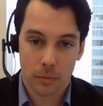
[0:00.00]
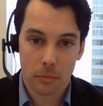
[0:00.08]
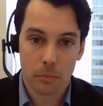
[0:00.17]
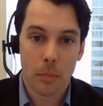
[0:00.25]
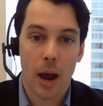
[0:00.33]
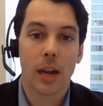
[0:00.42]

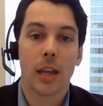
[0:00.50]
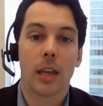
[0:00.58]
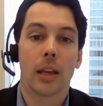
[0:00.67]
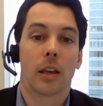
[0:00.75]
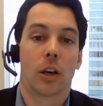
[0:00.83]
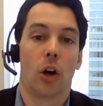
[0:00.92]

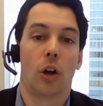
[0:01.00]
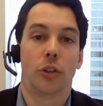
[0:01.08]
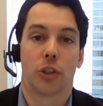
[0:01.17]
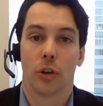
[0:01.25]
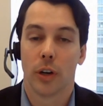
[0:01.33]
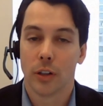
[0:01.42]
mining
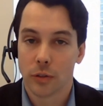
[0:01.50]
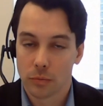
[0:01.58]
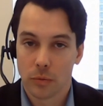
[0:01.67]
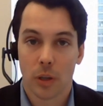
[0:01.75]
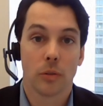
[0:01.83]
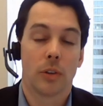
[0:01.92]
culture has,
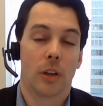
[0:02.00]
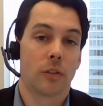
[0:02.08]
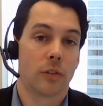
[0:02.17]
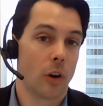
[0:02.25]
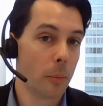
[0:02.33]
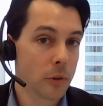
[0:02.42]

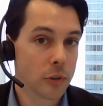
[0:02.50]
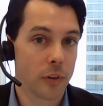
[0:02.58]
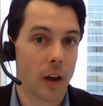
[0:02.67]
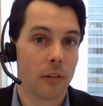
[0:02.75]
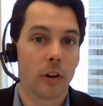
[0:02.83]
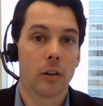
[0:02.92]
it's almost
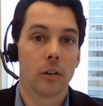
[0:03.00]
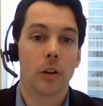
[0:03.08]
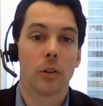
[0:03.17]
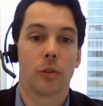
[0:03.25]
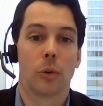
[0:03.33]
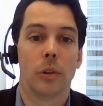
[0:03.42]
500
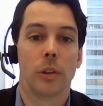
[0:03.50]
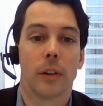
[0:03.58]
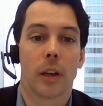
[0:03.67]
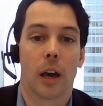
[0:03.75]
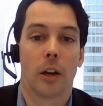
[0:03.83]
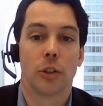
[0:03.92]
years old in
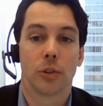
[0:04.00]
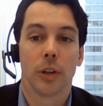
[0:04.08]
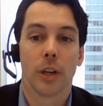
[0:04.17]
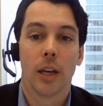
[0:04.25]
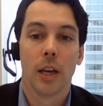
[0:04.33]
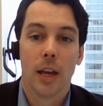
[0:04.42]
the
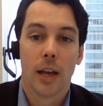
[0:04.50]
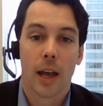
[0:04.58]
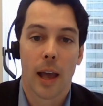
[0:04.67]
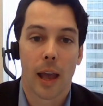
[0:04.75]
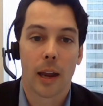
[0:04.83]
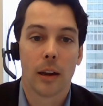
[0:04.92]
country.
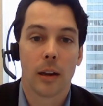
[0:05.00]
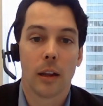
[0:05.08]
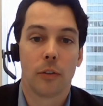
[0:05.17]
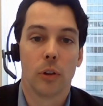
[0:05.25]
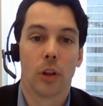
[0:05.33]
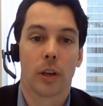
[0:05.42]
And
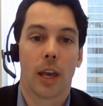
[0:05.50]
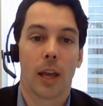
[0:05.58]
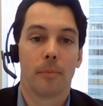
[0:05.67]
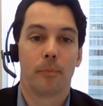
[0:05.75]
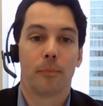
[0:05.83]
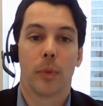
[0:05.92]
if you look at
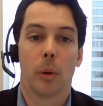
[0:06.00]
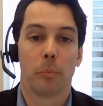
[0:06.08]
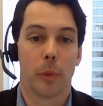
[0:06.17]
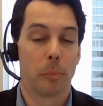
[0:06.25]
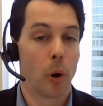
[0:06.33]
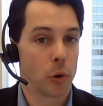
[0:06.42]

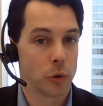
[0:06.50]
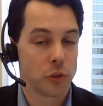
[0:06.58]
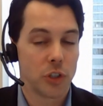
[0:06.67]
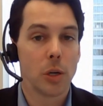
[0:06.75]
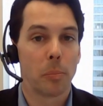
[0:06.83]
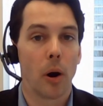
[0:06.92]
the
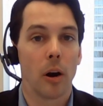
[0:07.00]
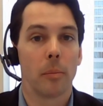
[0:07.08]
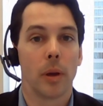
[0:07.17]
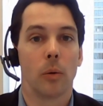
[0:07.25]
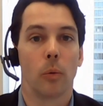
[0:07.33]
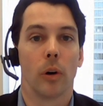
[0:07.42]
Potosi
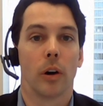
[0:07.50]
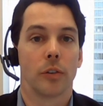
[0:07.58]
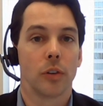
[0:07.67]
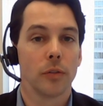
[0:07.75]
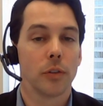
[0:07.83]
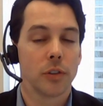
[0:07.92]
department where our
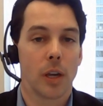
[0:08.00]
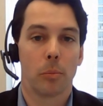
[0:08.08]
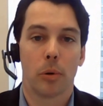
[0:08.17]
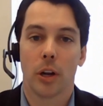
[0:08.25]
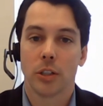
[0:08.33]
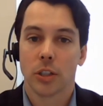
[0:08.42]
silver sand
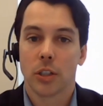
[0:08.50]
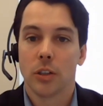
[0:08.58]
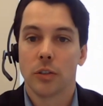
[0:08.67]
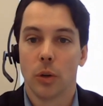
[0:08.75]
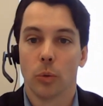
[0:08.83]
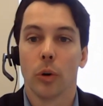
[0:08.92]
project
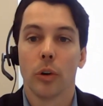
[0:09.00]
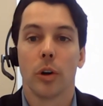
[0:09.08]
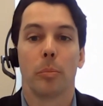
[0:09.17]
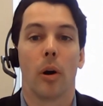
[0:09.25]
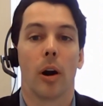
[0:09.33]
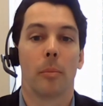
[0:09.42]
is, the Aurora
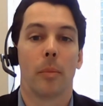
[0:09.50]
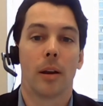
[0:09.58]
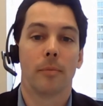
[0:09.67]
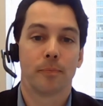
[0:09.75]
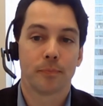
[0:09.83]
department,